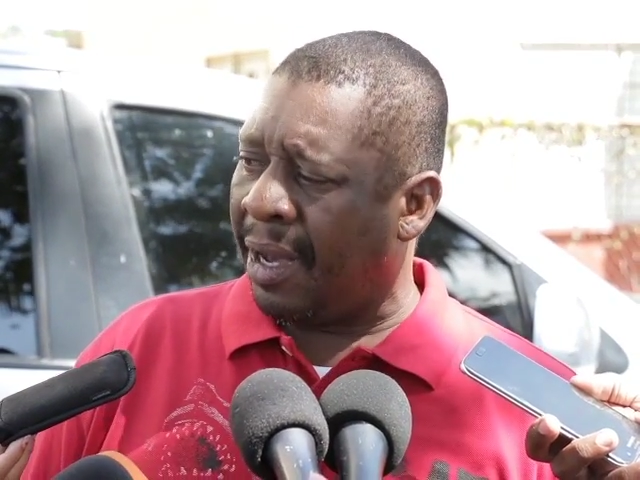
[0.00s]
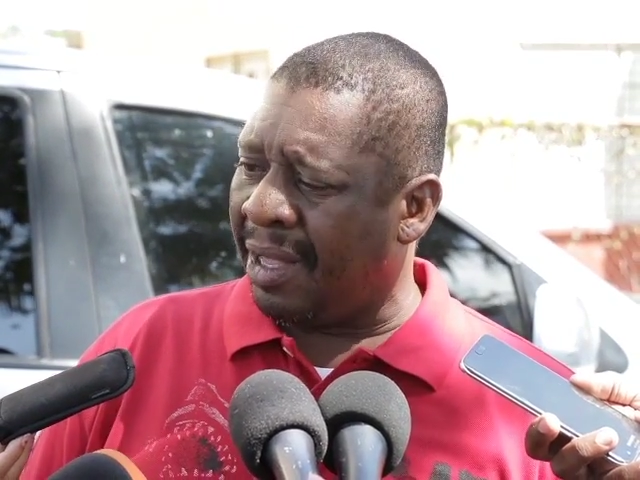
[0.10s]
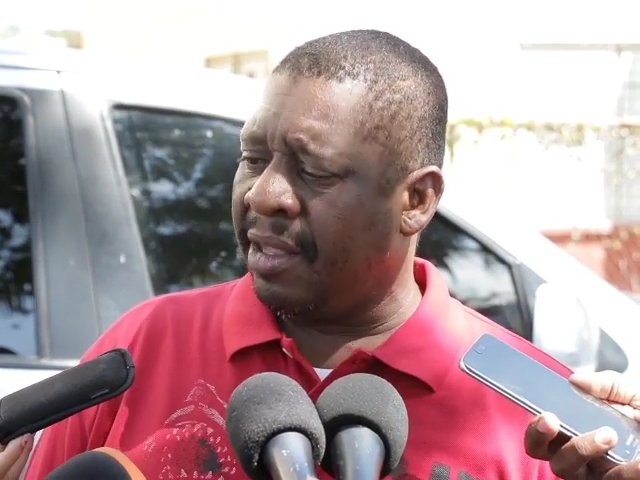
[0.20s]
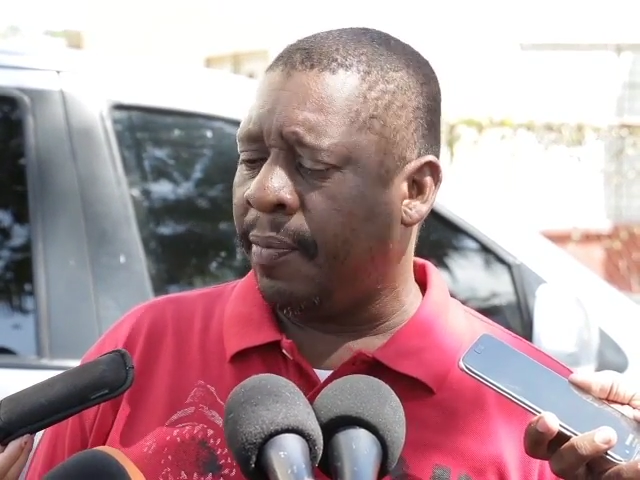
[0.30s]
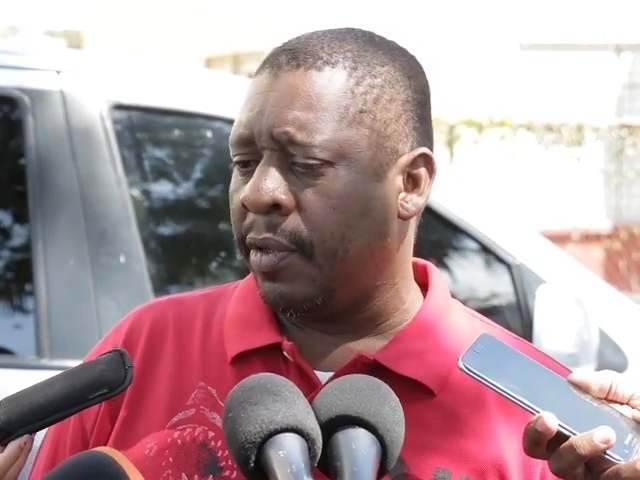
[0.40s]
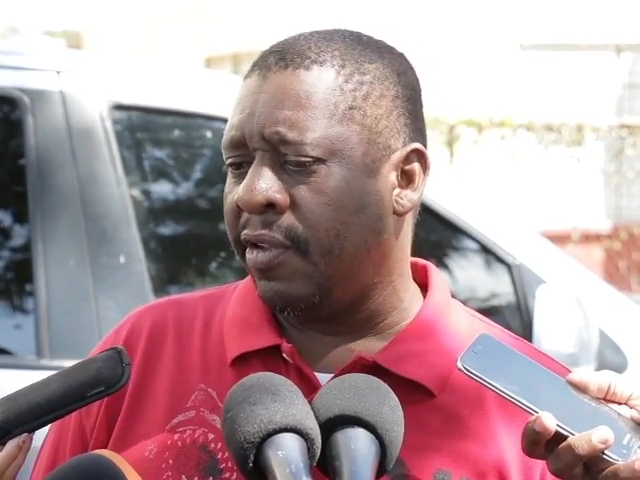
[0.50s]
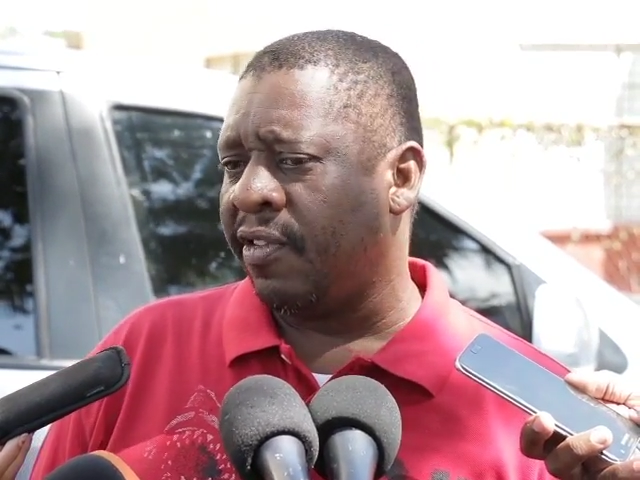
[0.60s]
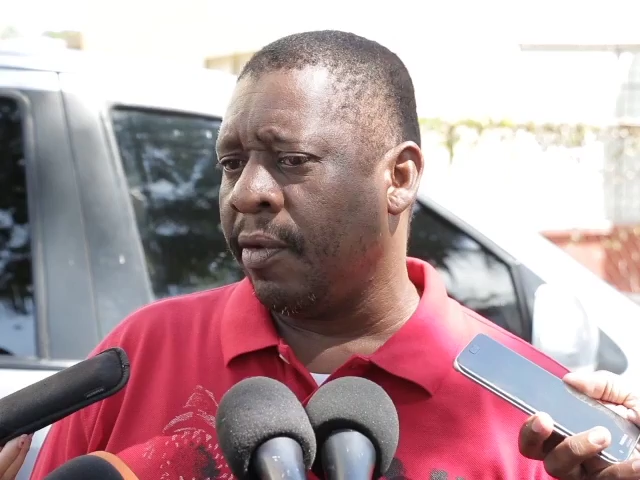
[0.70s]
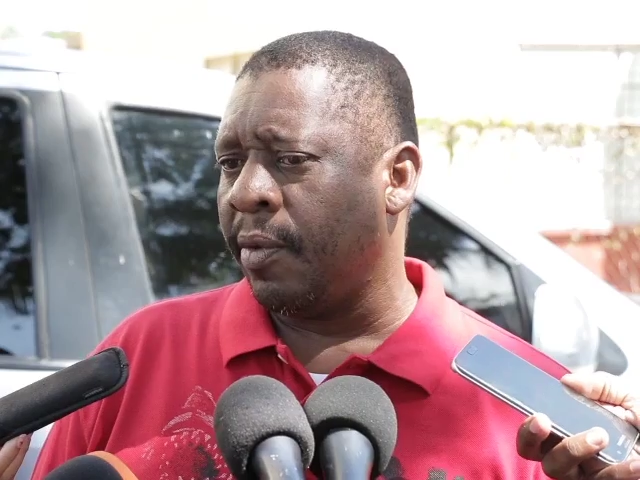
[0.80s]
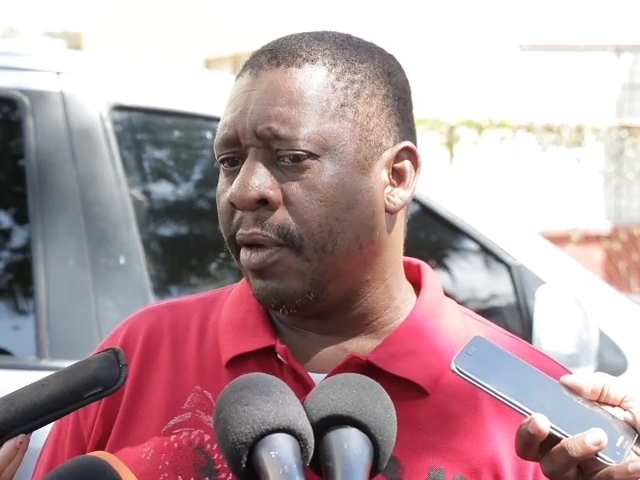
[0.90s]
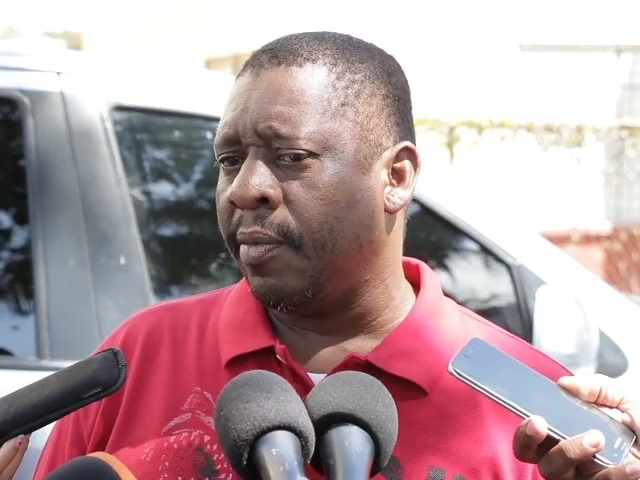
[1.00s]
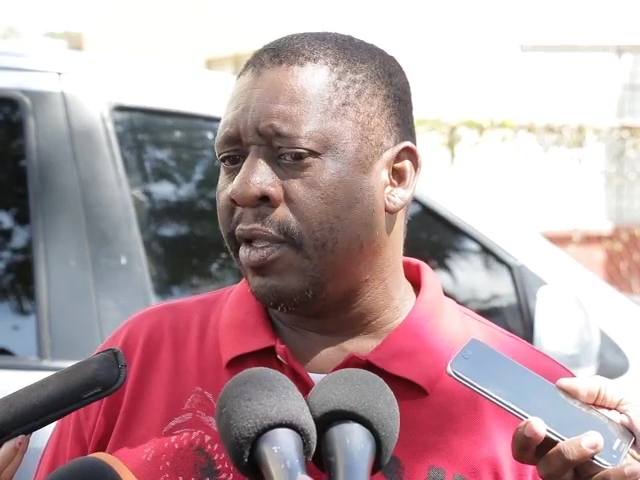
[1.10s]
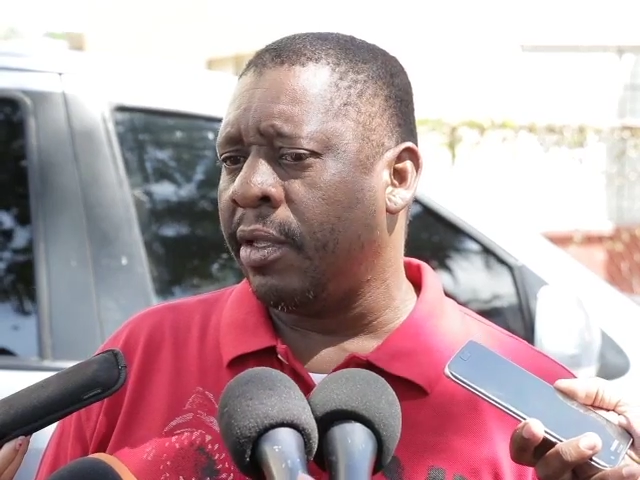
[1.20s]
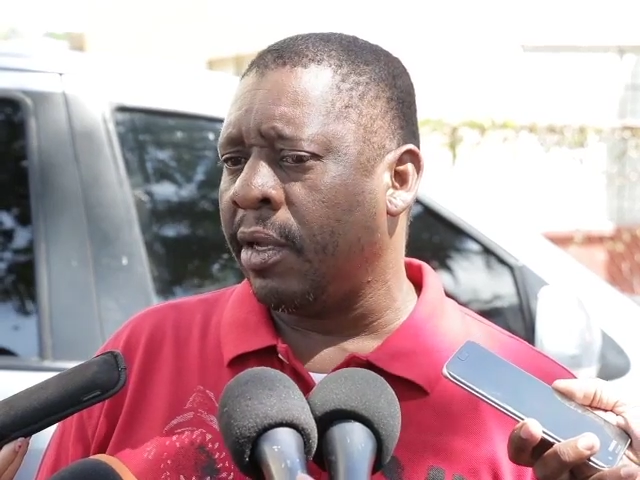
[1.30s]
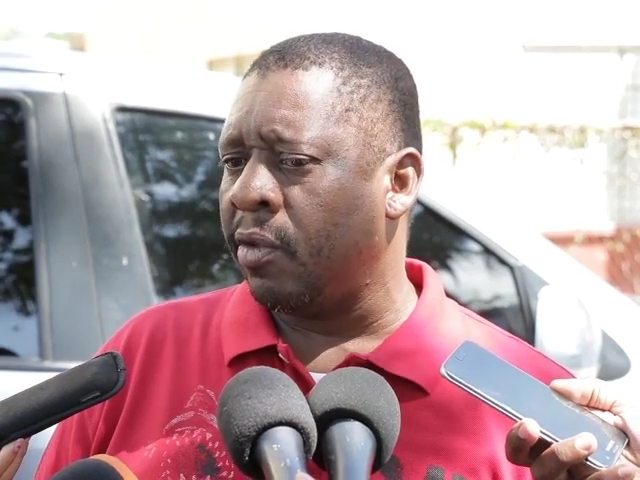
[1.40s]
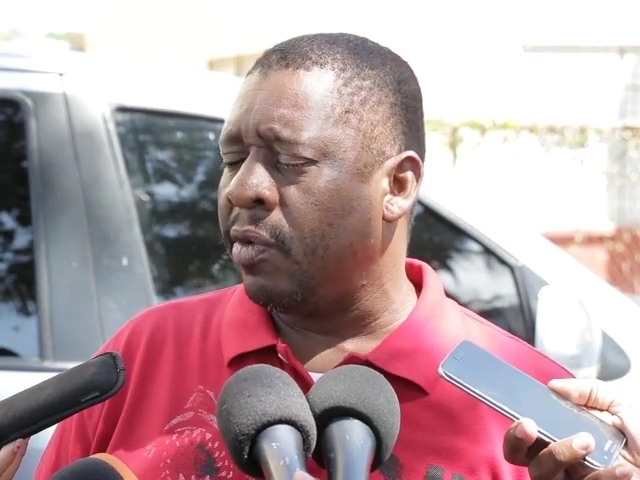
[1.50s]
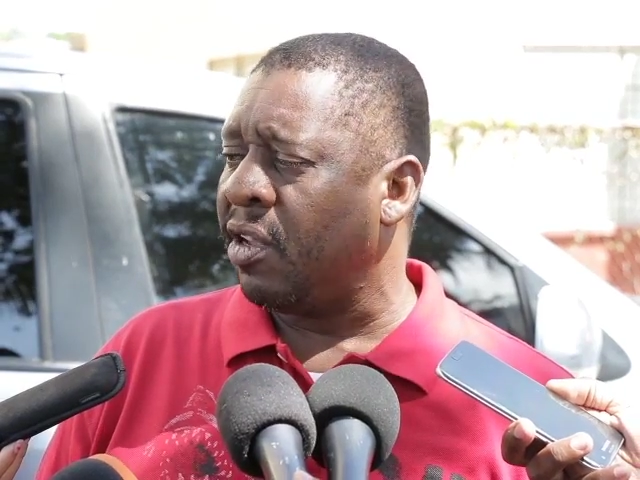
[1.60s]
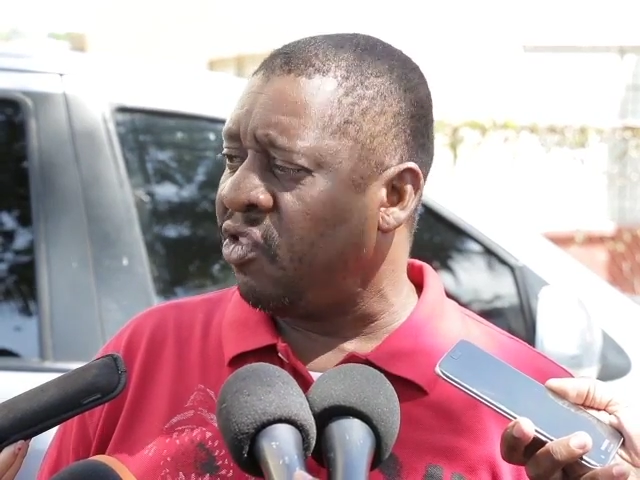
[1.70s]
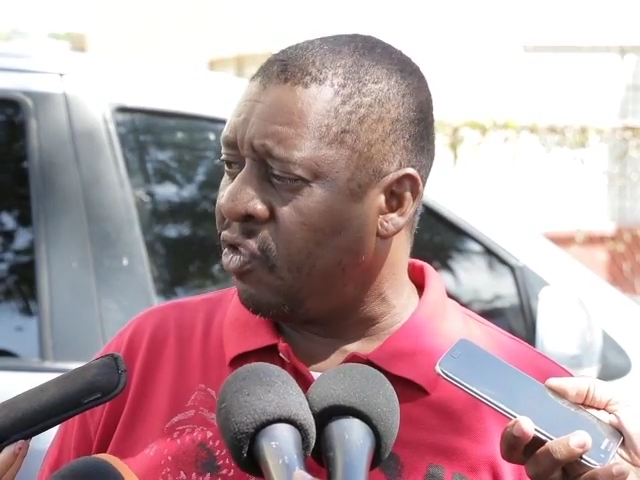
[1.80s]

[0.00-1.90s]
and the police department are doing a